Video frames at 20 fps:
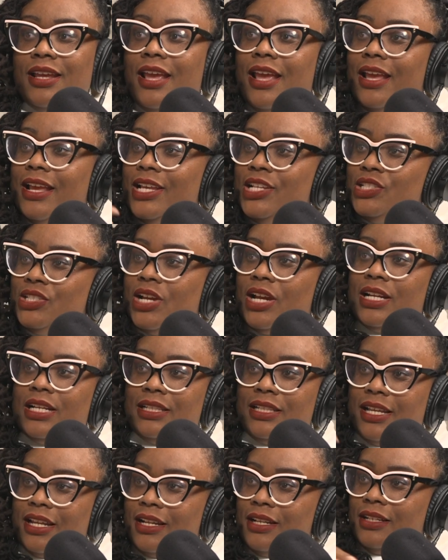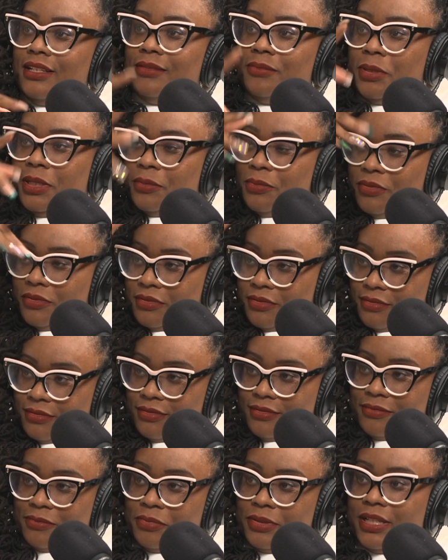he started letting people
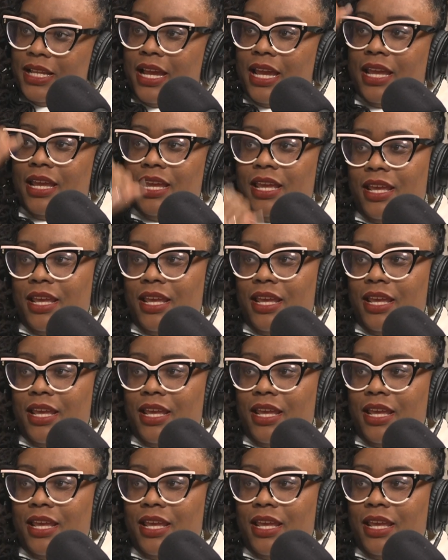play.